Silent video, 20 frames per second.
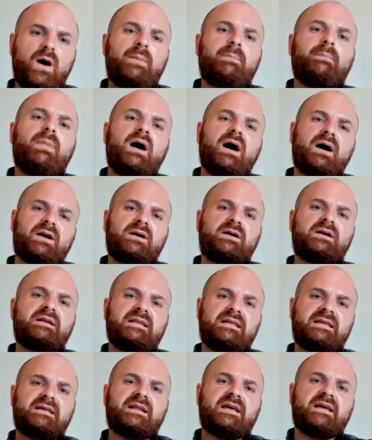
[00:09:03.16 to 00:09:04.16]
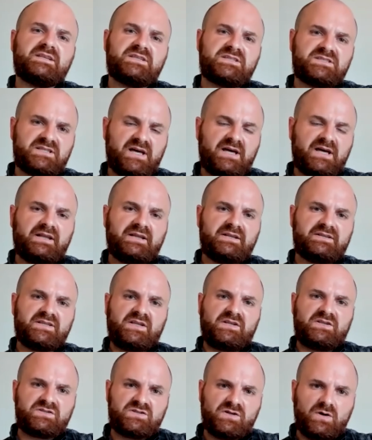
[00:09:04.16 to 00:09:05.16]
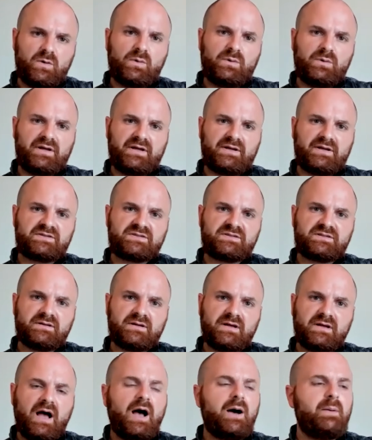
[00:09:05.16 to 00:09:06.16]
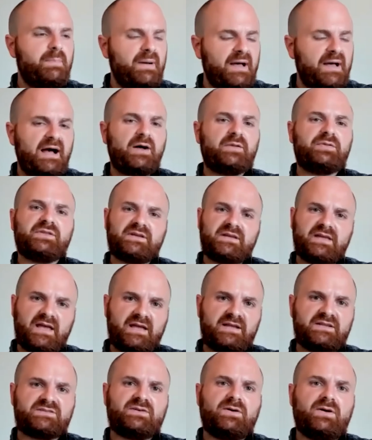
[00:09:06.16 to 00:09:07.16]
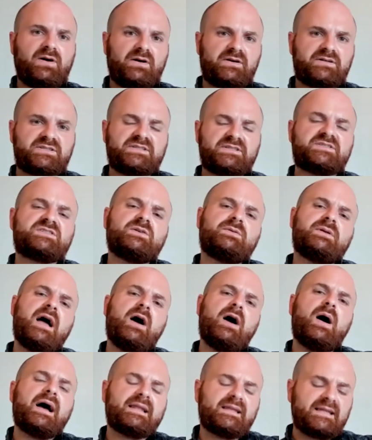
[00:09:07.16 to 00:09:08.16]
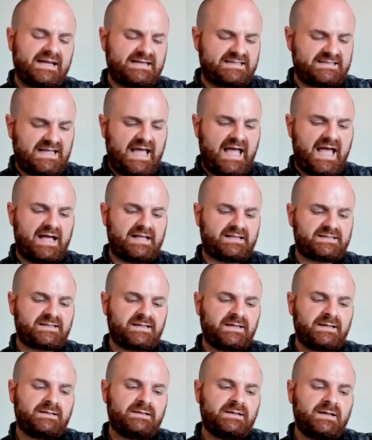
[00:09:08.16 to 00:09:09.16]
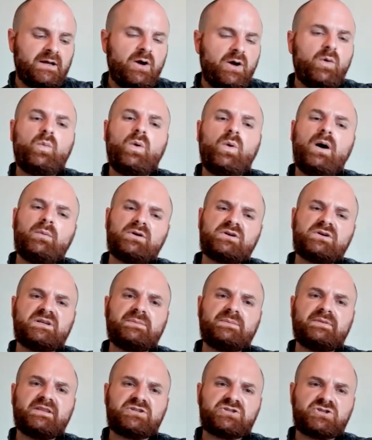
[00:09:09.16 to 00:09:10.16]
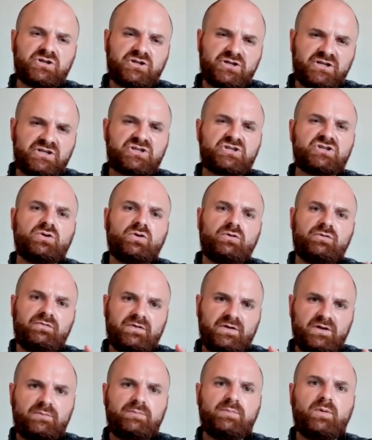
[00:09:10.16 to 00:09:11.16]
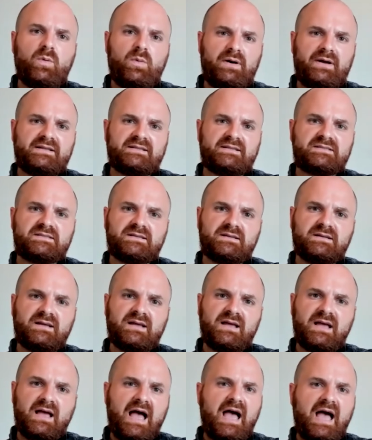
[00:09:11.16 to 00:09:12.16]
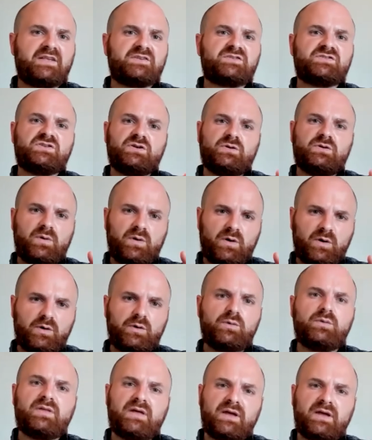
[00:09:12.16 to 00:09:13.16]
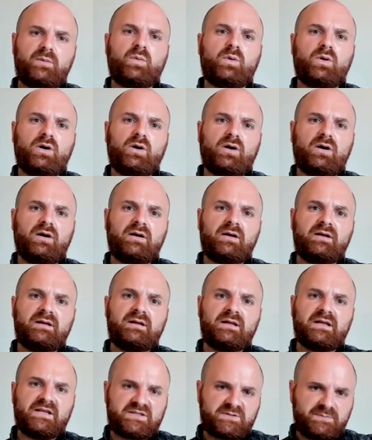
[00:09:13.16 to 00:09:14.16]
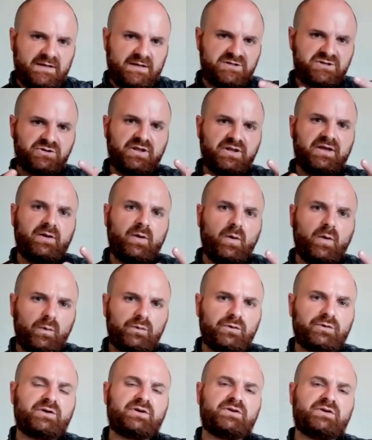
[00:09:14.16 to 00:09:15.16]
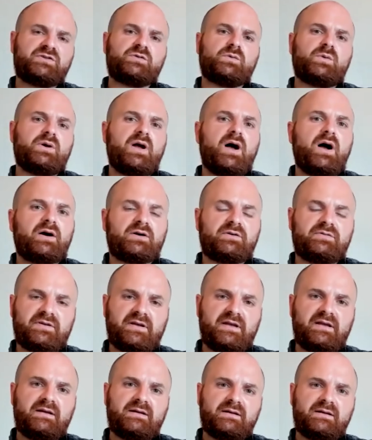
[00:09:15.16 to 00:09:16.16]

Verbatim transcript: what modern D N A studies has told us about the Khazars. And so now I'd like to ask, what were some of the traditional viewpoints as to who they were, especially in older historiography?